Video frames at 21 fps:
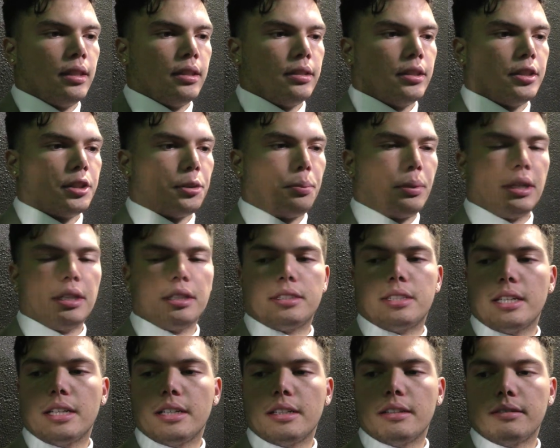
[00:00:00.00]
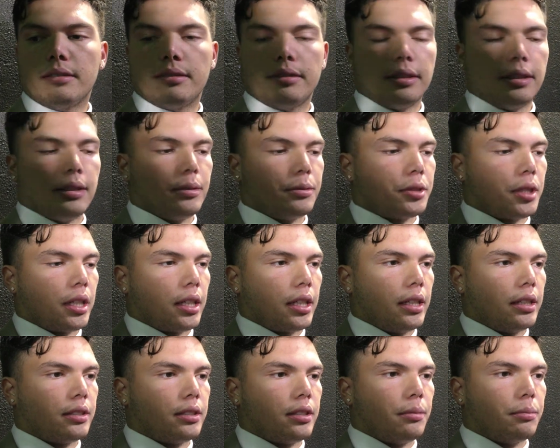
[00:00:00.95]
Just a P&10. I'm trying to
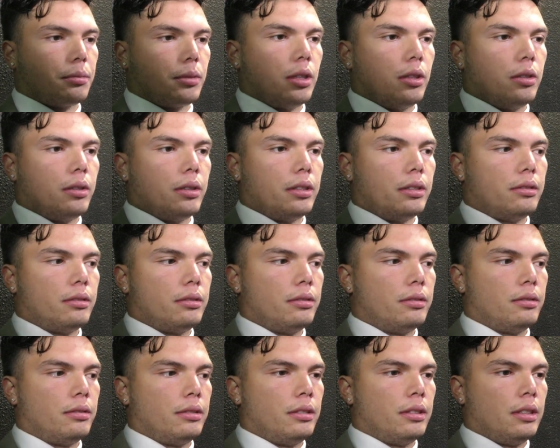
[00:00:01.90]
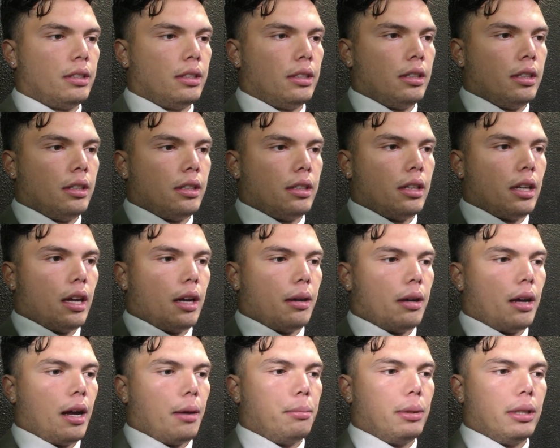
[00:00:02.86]
get something going.
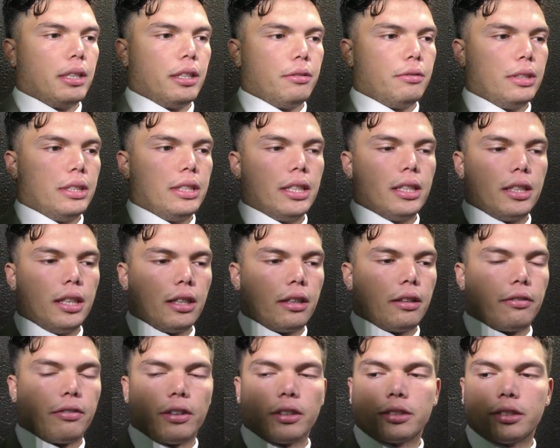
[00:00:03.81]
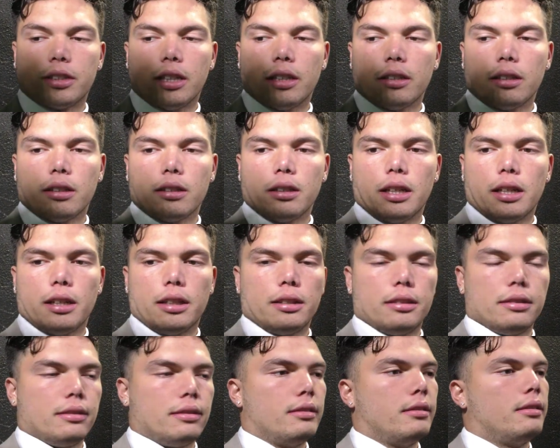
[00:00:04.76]
I believe we did get the first down on that.
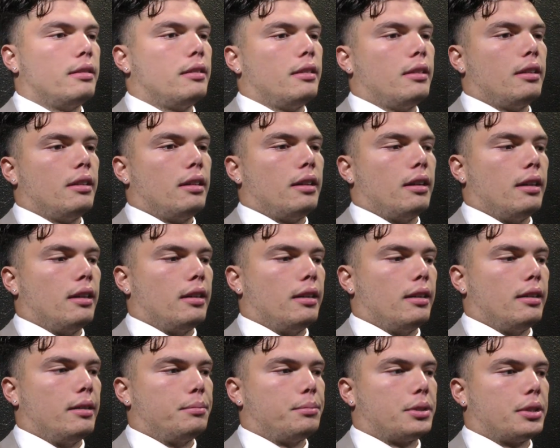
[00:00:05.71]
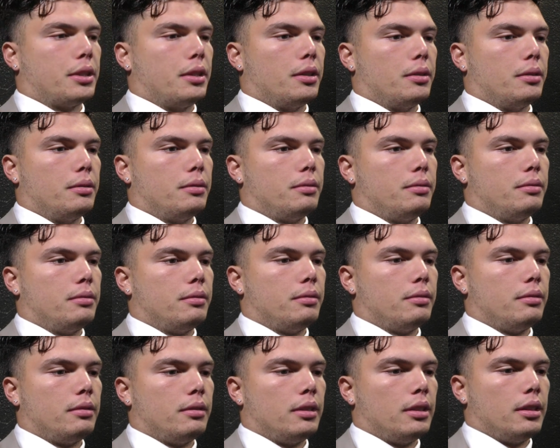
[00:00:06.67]
So,
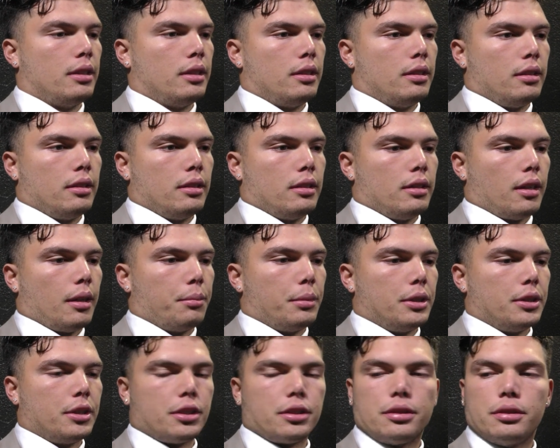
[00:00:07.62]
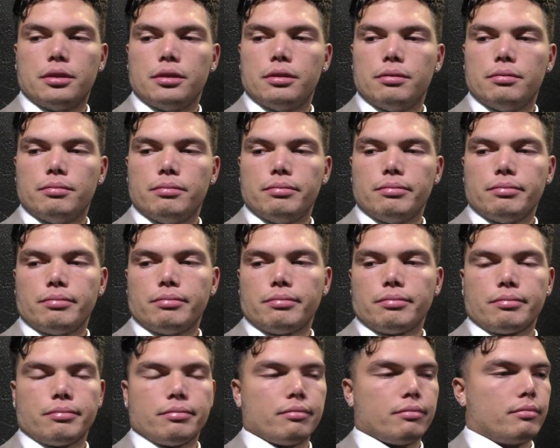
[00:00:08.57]
I mean, just
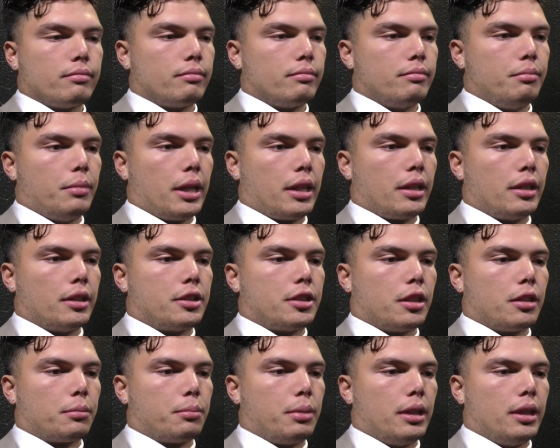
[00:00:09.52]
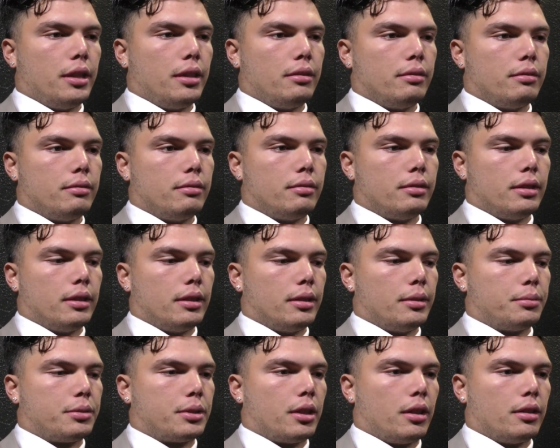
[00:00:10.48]
making a chunk play,
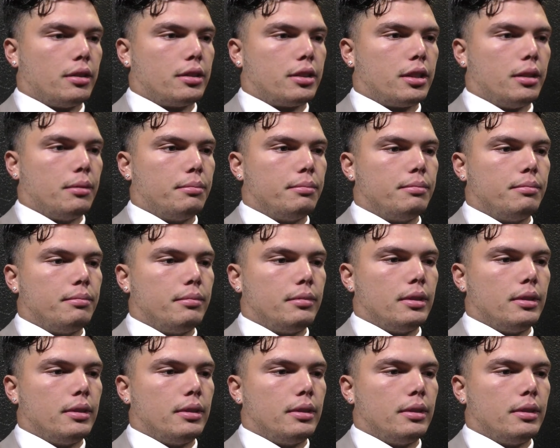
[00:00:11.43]
starting something.